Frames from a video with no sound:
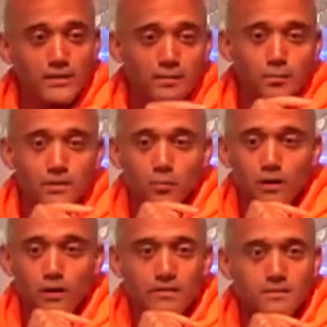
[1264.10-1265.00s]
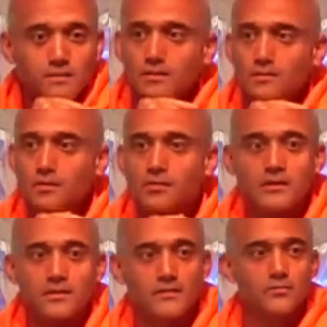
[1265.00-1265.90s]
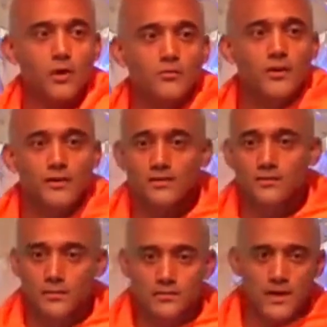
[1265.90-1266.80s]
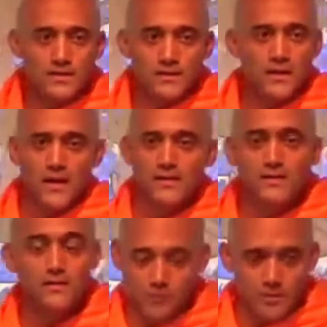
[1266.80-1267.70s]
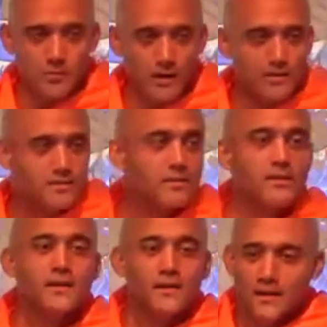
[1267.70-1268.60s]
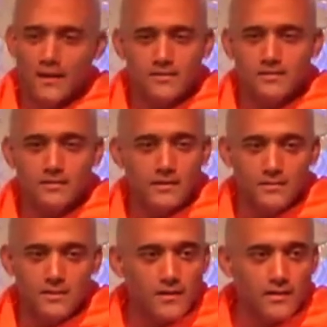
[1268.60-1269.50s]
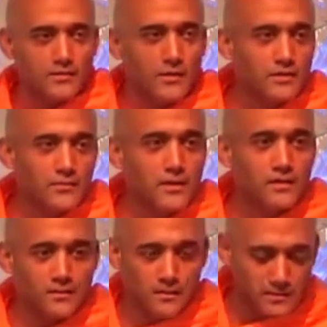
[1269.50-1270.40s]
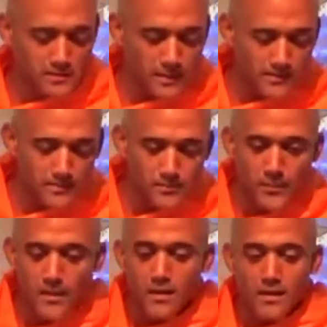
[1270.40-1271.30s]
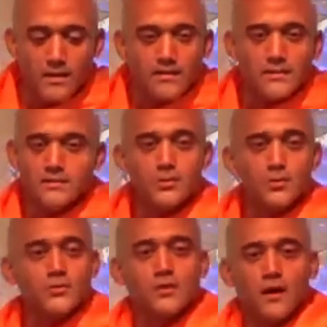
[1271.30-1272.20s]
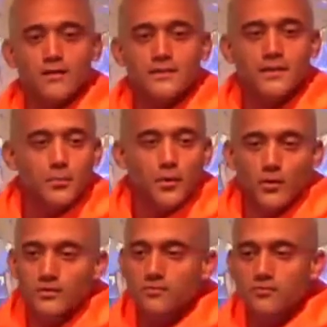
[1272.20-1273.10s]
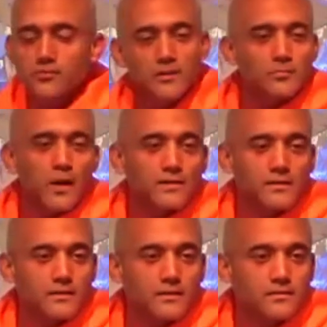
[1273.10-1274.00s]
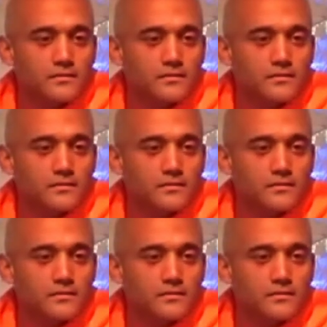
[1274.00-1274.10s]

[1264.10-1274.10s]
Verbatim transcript: the complete works, you'll think that Swami Vivekananda was a great jnani, which he was, and it, he taught Advaita Vedanta all the time. These two songs he composed, full of bhakti